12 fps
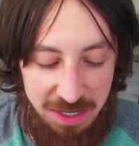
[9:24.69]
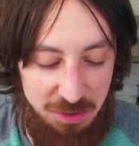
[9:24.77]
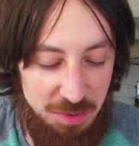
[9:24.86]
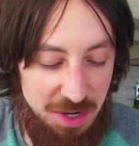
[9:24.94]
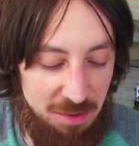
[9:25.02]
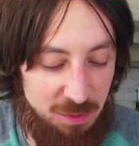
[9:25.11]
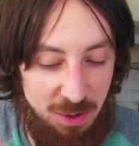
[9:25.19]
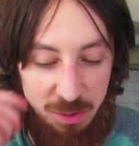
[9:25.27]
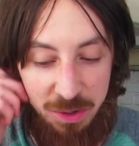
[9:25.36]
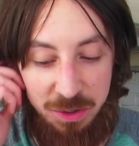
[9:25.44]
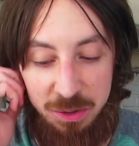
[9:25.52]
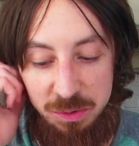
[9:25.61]
You would never know
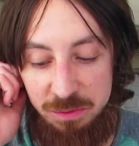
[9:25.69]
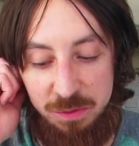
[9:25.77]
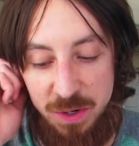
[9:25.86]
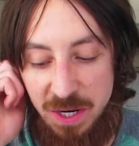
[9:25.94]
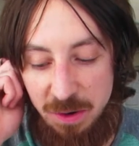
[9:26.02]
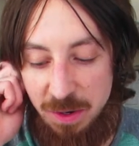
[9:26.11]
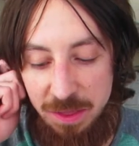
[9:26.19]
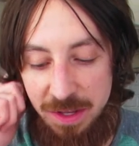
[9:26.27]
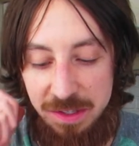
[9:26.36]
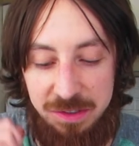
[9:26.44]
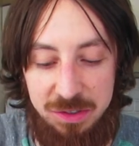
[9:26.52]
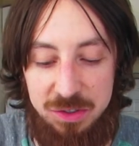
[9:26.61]
they're gluten-free or anything.
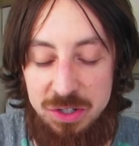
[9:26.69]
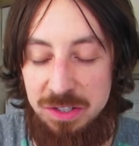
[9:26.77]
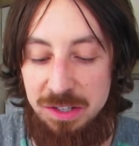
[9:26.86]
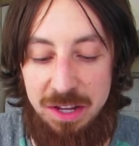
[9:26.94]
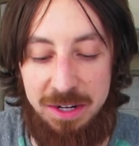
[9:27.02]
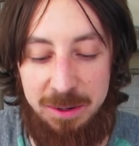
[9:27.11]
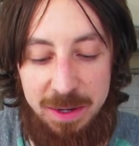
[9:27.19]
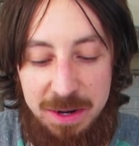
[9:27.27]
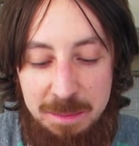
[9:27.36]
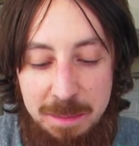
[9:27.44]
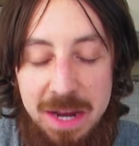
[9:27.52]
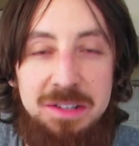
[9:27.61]
This is just like an
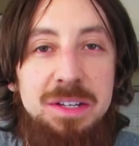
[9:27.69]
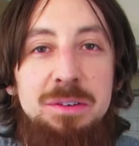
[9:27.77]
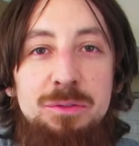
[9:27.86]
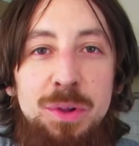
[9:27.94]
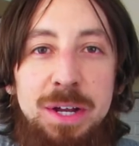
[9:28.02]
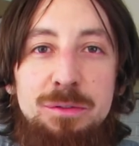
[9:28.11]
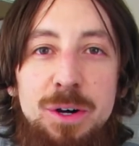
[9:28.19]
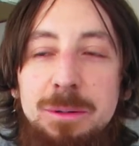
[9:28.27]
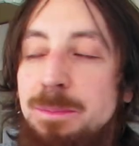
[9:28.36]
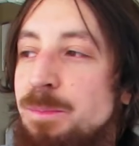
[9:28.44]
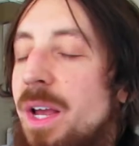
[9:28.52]
amazing flavor.